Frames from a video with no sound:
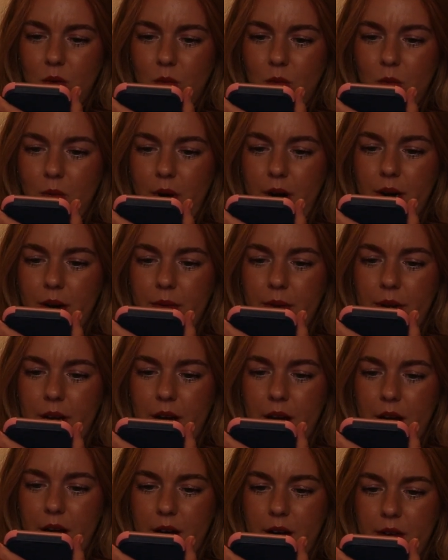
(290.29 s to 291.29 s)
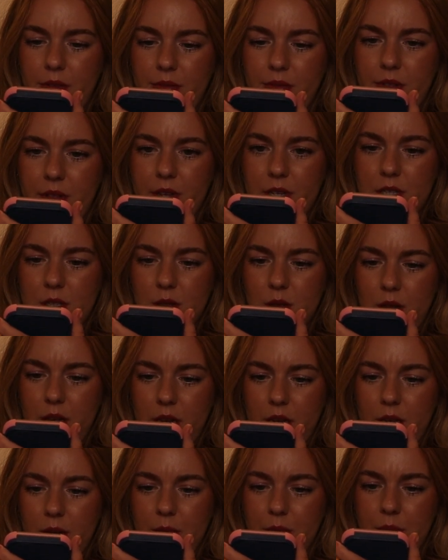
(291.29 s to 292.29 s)
why do we have this
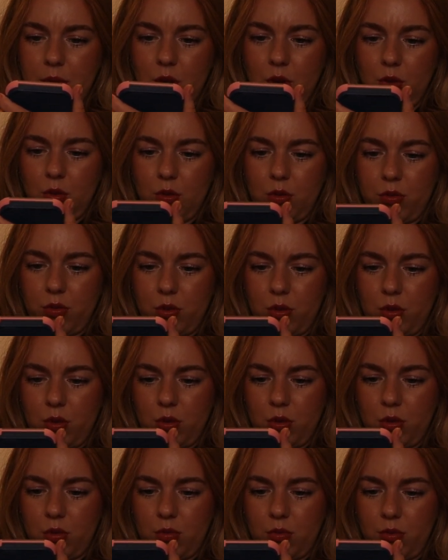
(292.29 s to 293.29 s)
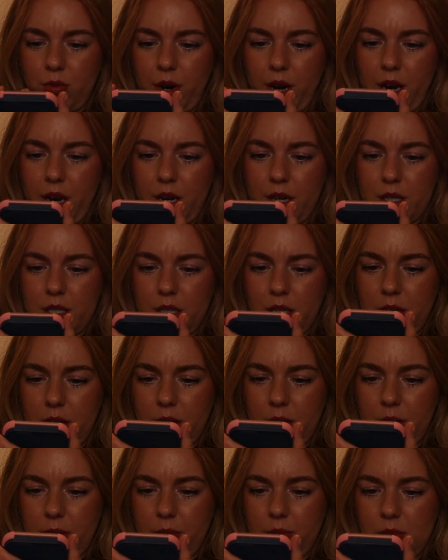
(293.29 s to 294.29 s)
like beautiful
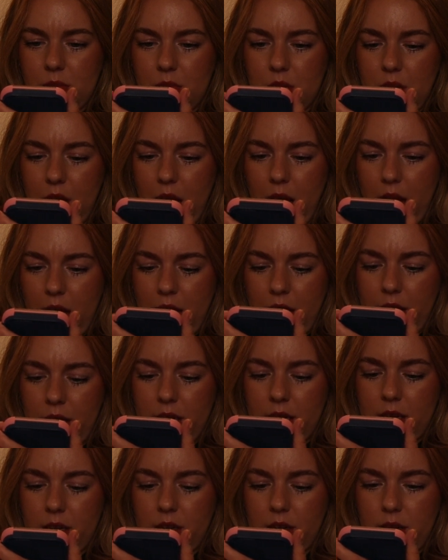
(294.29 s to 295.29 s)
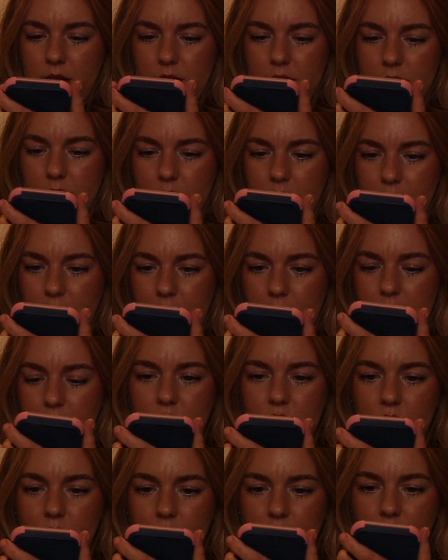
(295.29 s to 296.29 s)
random tag? Like
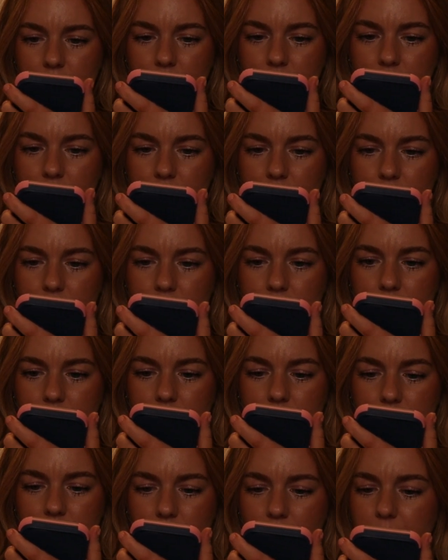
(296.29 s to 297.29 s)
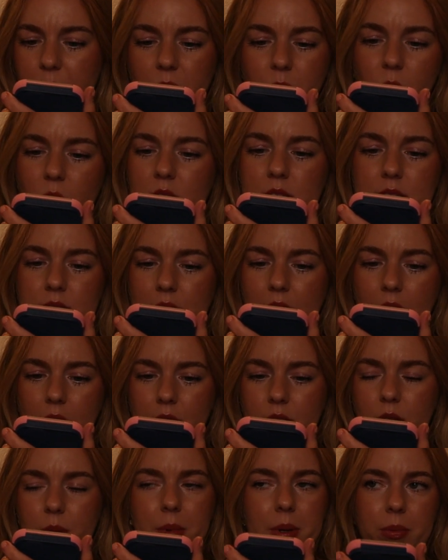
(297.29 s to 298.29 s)
chillin'. Nobody wants
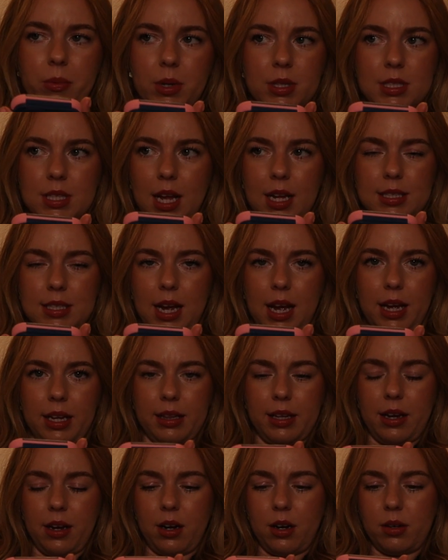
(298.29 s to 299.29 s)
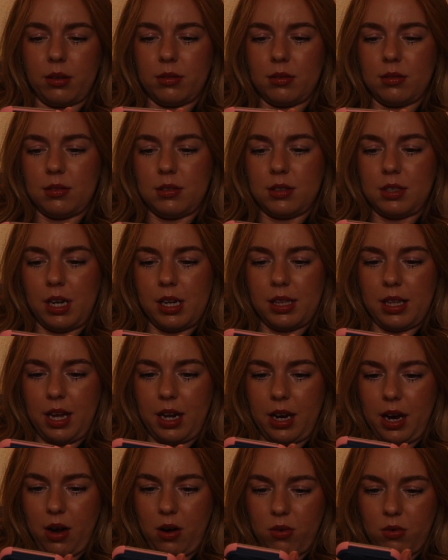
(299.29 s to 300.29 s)
that. Nobody wants that tag there. Take
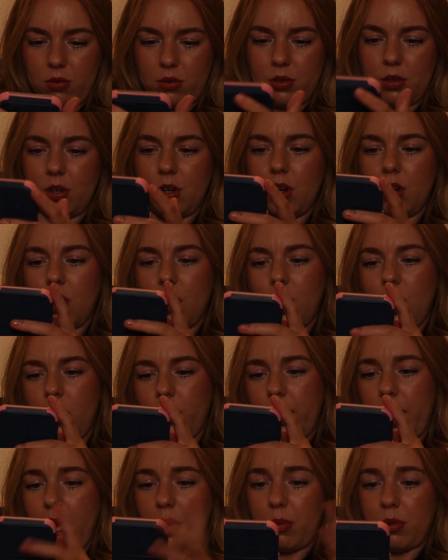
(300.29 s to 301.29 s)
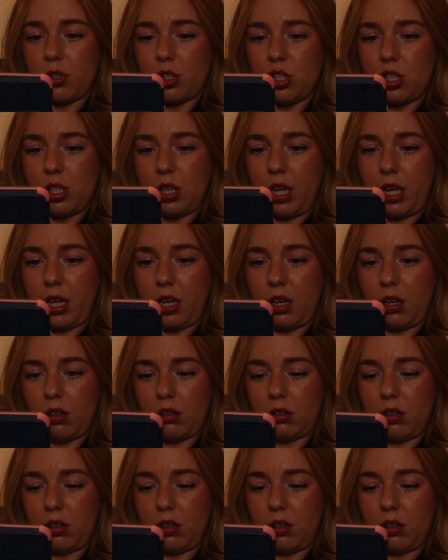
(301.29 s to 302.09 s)
that out. Okay, but she like